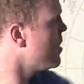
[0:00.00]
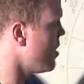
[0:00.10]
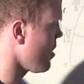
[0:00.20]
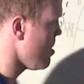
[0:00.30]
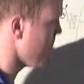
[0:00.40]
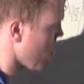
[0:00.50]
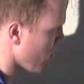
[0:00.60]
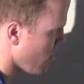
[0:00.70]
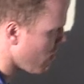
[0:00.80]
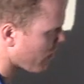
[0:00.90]
They're going to
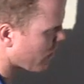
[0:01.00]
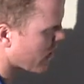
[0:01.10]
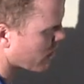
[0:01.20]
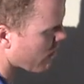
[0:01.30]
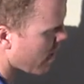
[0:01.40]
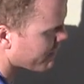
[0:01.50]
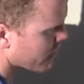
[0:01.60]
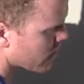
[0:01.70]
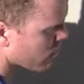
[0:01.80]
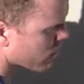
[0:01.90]
mirror over and graph
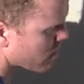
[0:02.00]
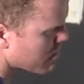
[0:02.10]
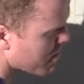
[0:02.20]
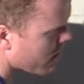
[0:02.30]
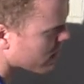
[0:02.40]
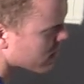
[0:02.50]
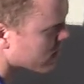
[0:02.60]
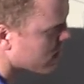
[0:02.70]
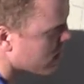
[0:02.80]
in the early part